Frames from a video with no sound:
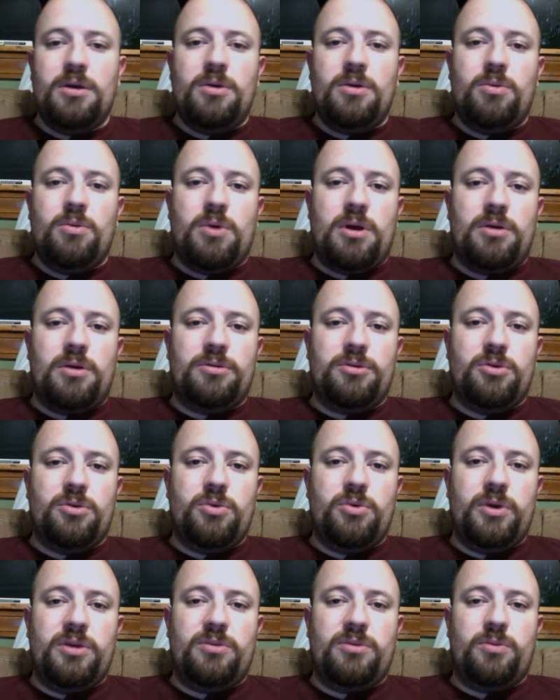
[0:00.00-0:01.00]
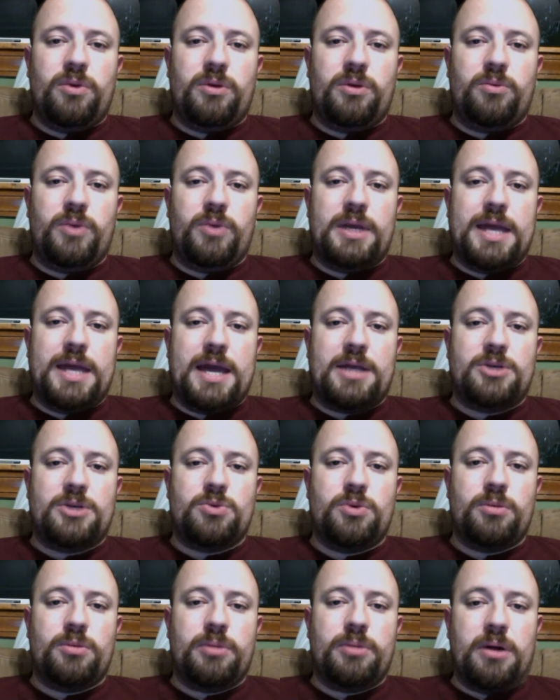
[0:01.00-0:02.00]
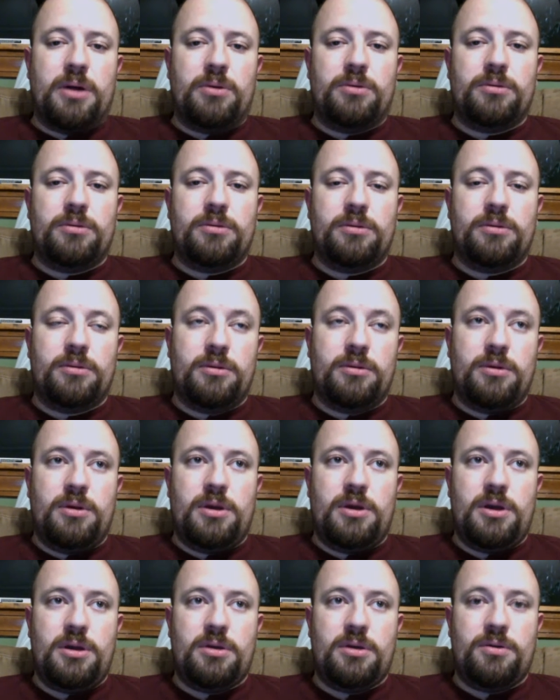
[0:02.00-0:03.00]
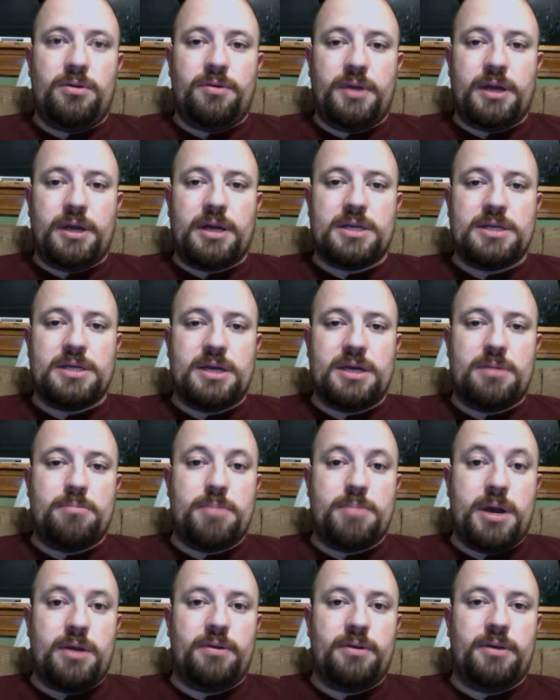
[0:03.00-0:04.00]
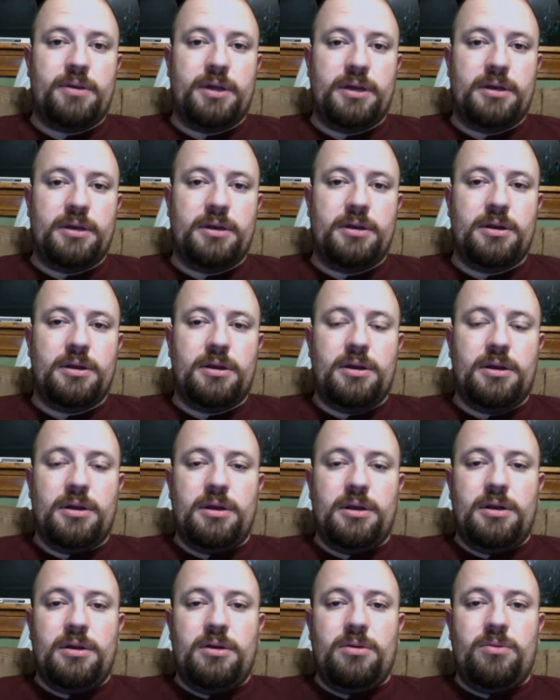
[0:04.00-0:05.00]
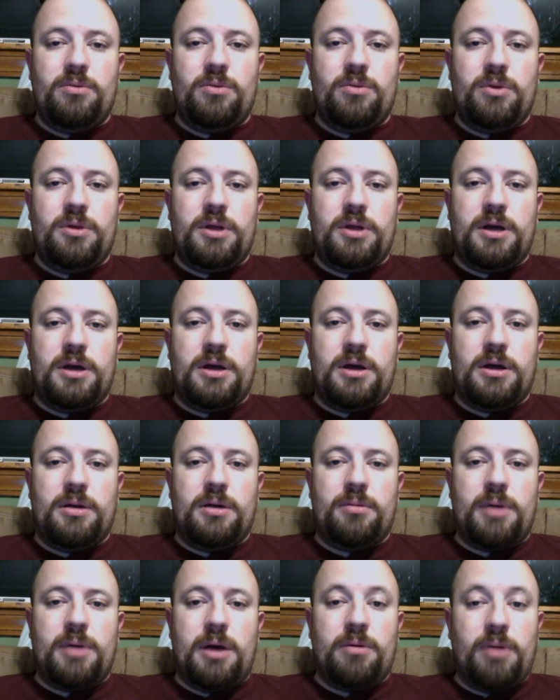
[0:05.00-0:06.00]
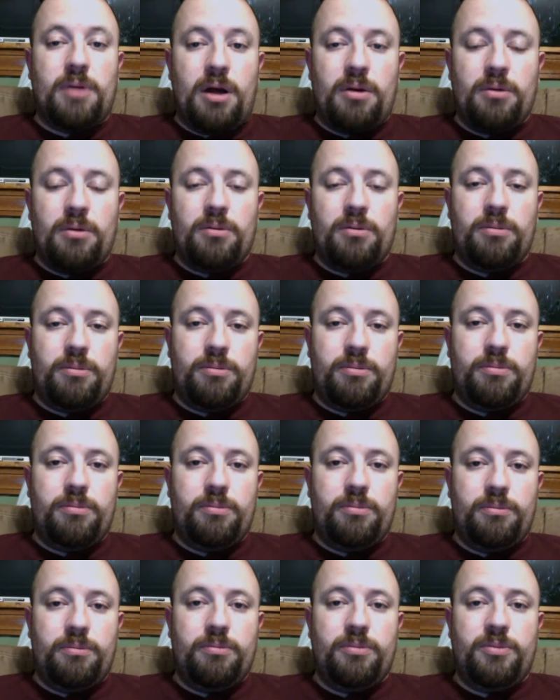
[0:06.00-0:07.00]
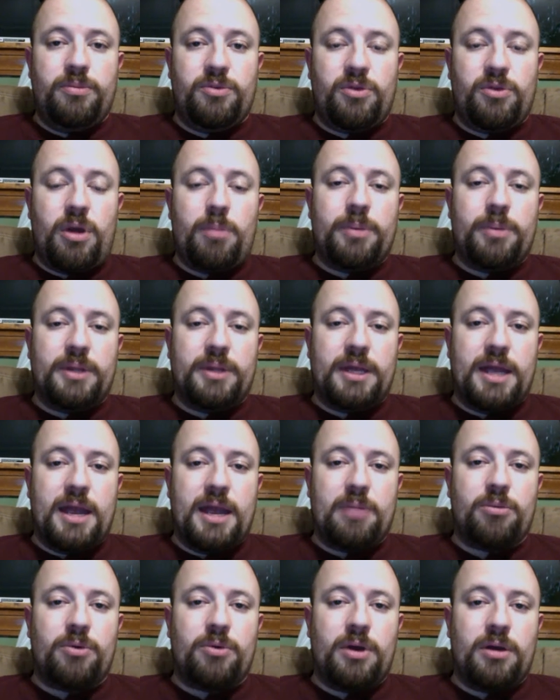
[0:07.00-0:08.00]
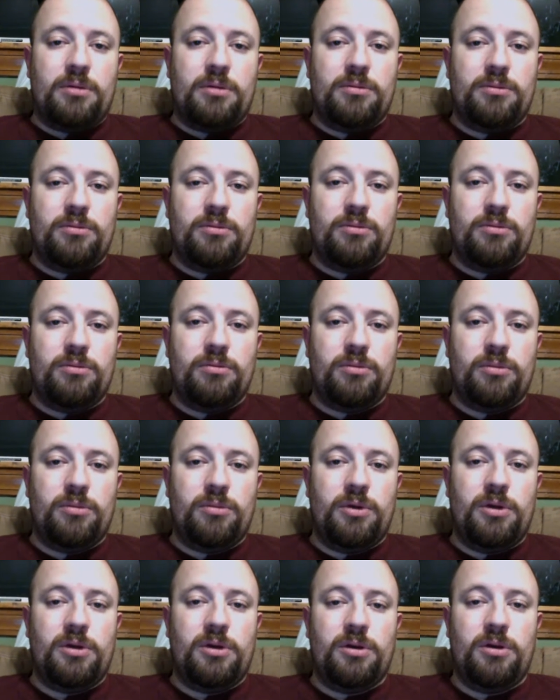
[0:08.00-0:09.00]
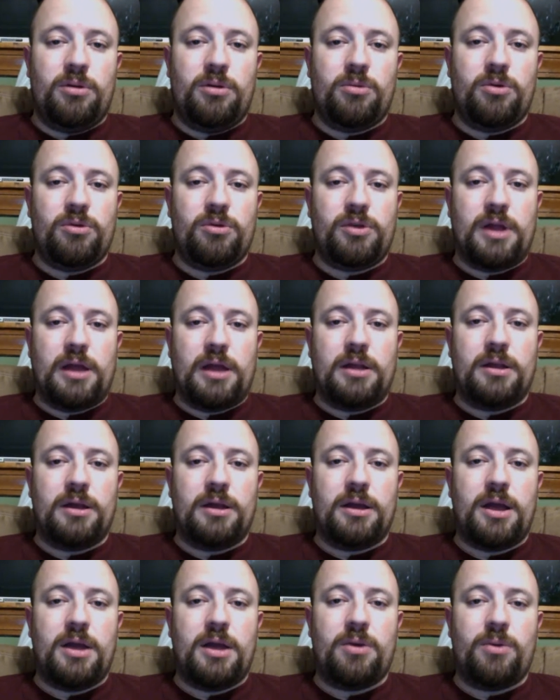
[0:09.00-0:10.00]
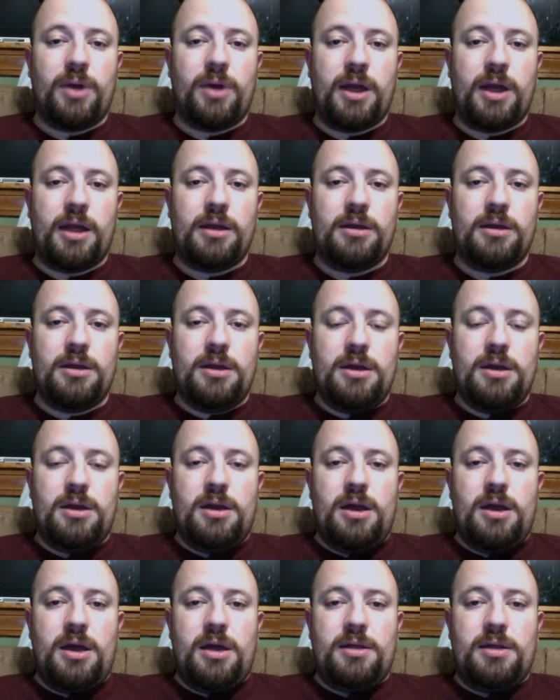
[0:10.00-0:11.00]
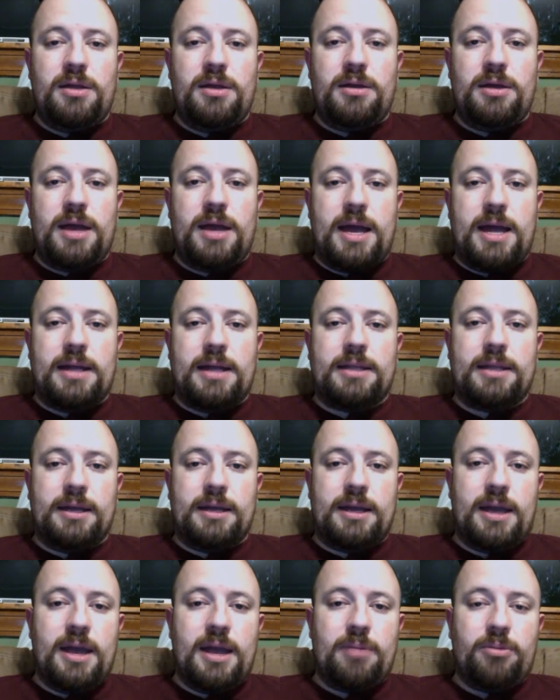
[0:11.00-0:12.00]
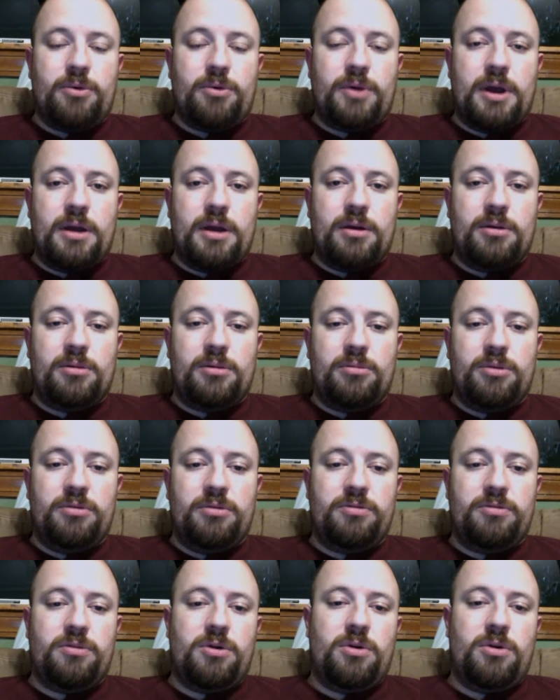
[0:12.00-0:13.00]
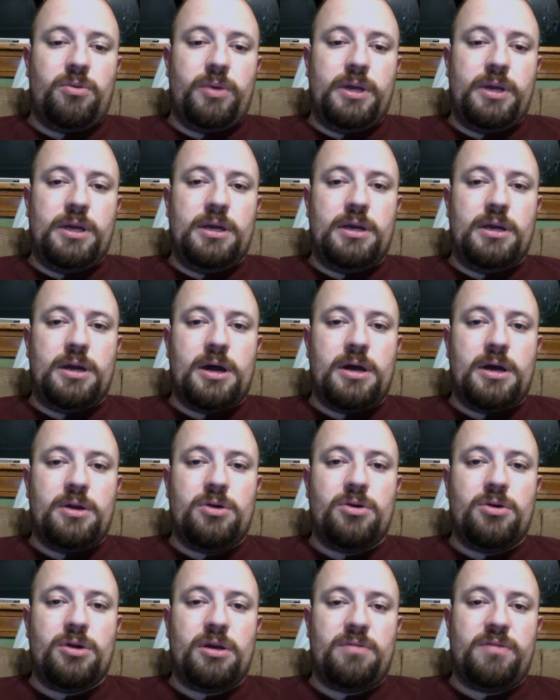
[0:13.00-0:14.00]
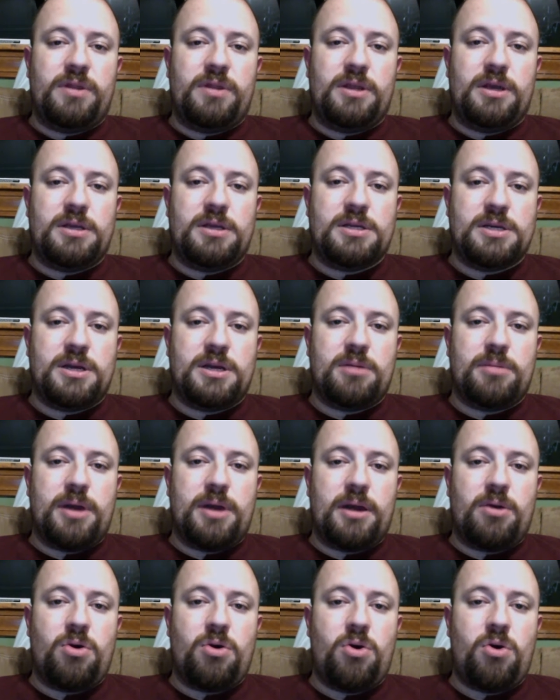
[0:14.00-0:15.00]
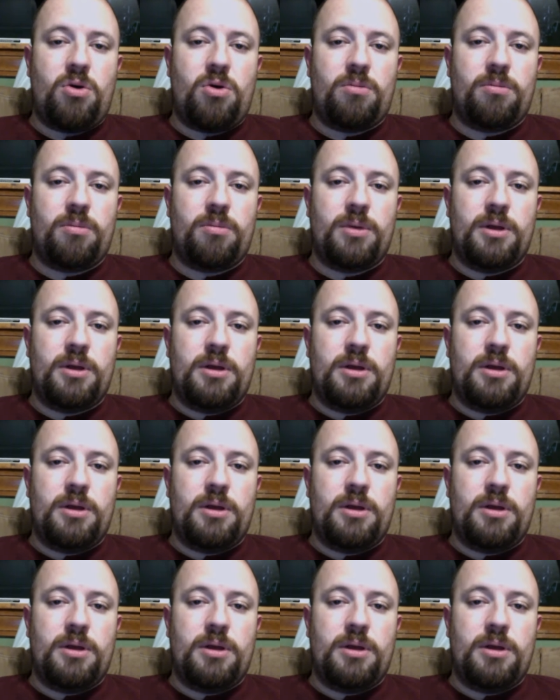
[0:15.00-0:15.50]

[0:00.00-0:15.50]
What I'll do is when we get to about, like I said, Maryland, I'll stop at the campground, most likely a KOA, and then at the campground, before we unhook everything to come back home,